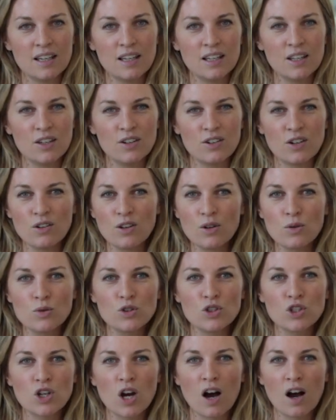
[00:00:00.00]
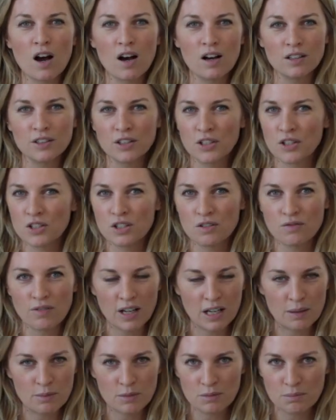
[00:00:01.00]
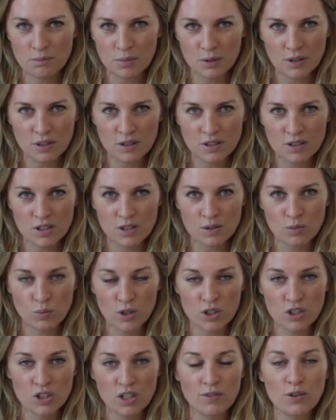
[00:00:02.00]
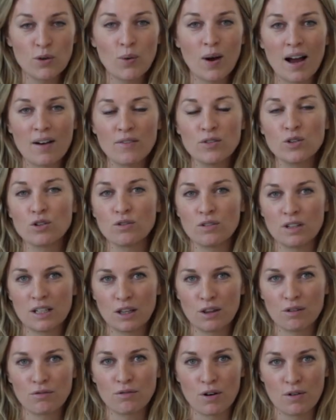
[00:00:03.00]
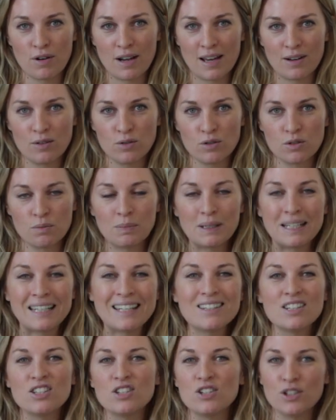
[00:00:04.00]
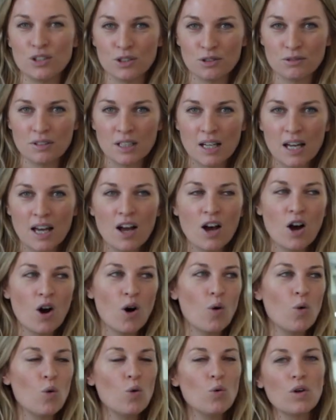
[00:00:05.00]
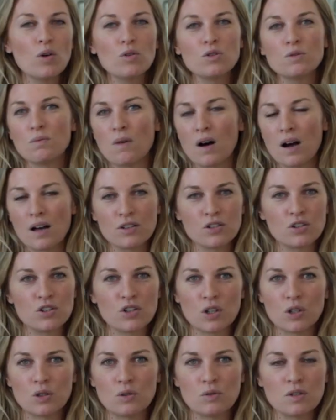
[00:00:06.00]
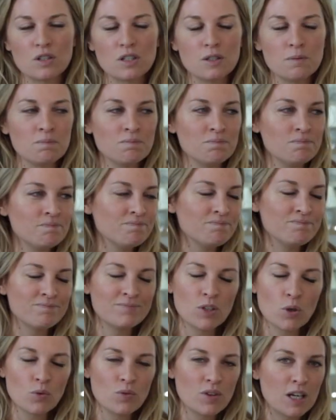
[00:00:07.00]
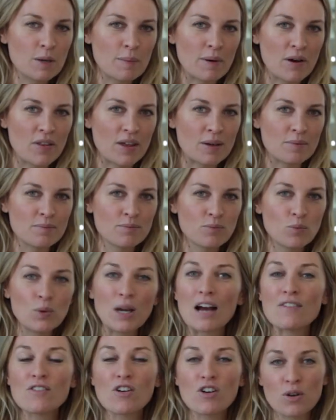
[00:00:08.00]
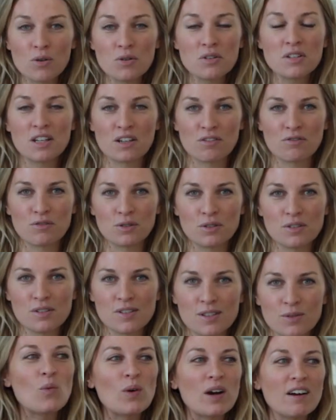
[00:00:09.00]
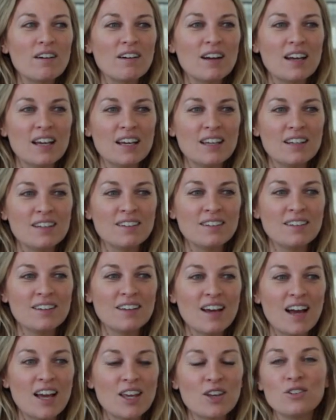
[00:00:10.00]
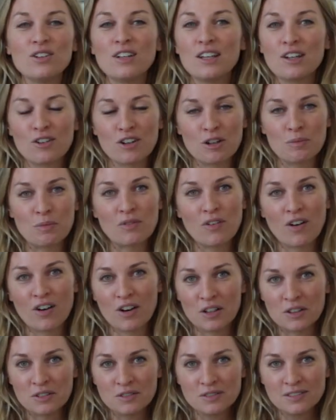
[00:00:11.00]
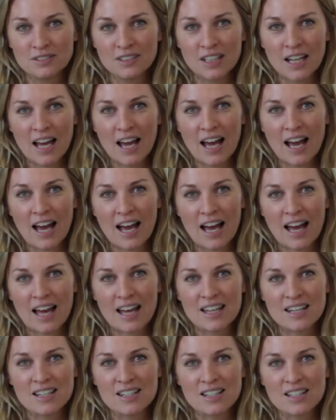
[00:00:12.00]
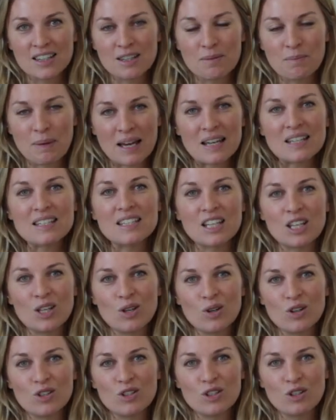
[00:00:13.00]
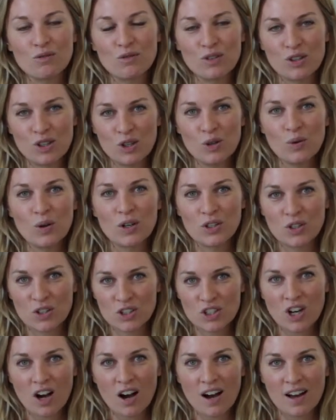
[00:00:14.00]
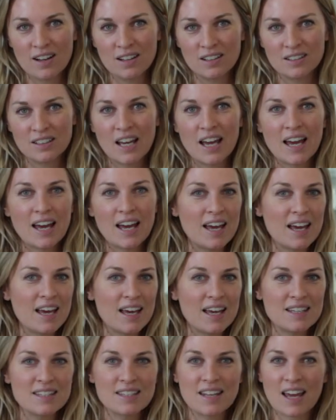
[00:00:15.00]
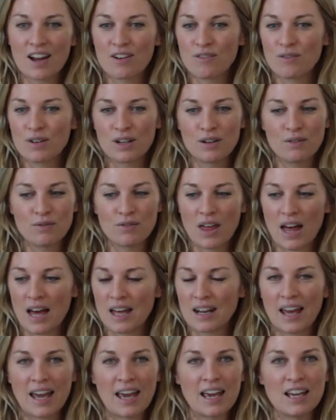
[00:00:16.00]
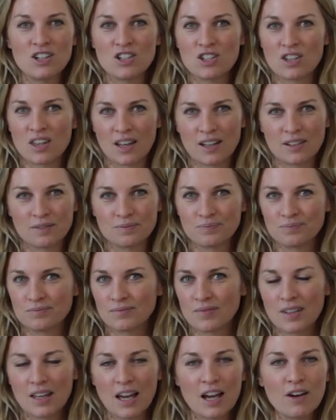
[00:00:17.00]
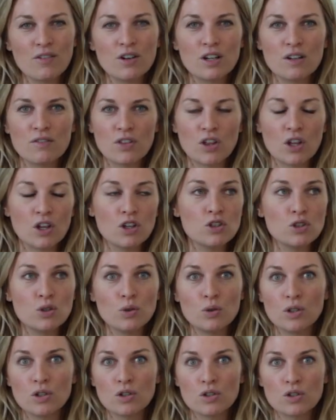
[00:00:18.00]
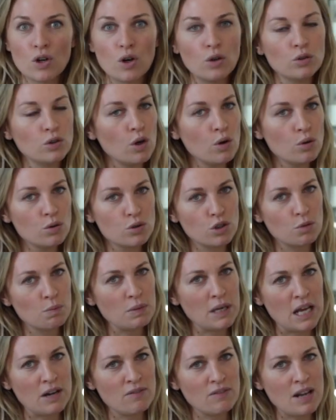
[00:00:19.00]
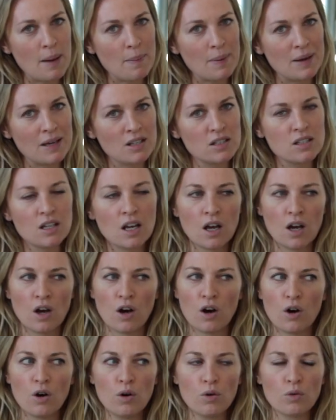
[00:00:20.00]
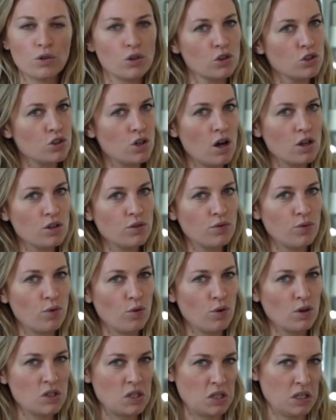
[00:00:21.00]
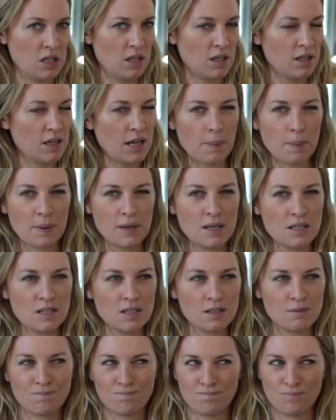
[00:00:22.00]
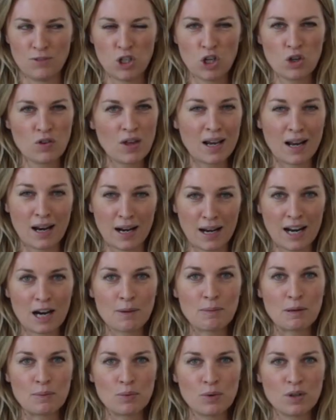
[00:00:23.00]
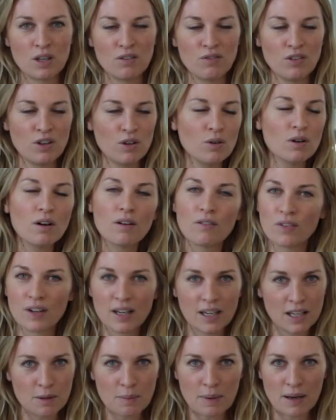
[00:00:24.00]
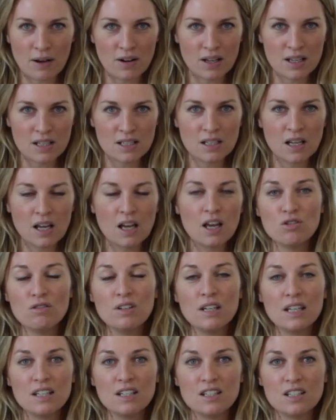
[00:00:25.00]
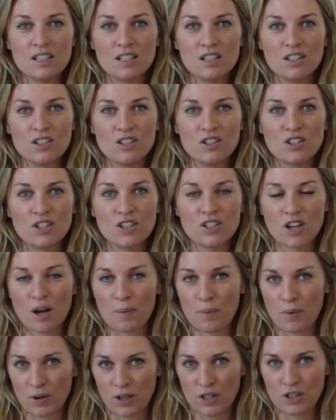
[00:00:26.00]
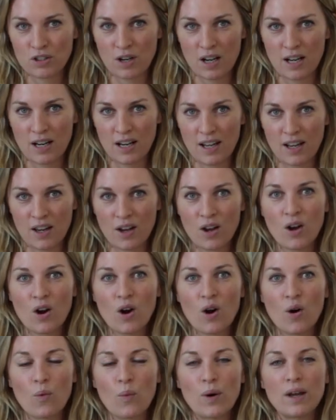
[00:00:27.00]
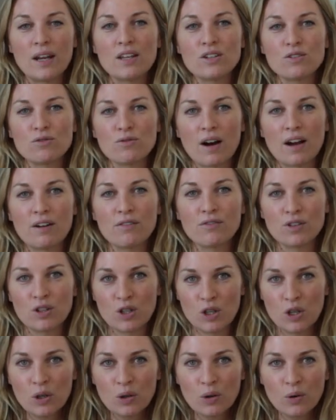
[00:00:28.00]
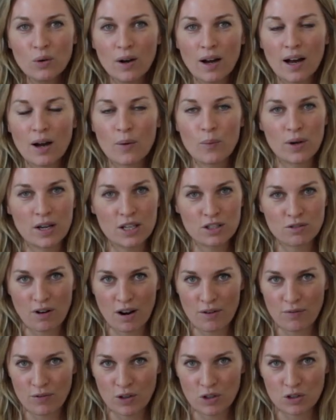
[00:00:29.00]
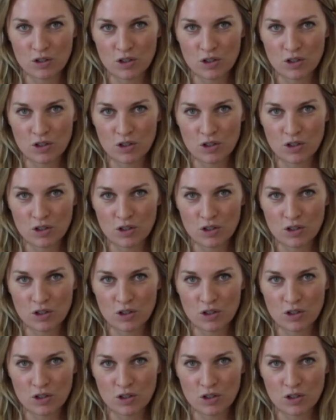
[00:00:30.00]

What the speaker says: you know those childhood development books, which if you haven't already thrown out, please do. All those milestones, don't think about them. We have our own set of rules. We're in a unique group of our own, and the best thing you can do for you and your child is get rid of that age thing. Get rid of the 2 years old. Oh, should be out of nappies. Oh, your child's 4 and still in nappies. You know that glare people give you? Forget about it. You need to start potty training when it's right for you and when it's right for your